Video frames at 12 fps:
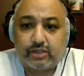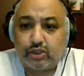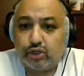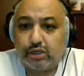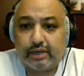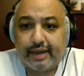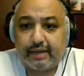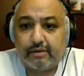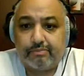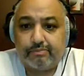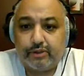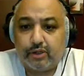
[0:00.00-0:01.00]
So you could like it,
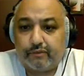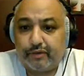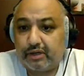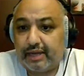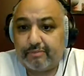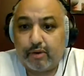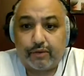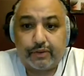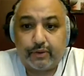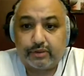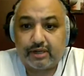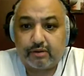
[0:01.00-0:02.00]
if you could like both of
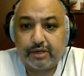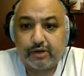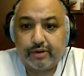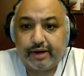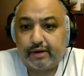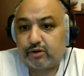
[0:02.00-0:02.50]
those, that'll be great.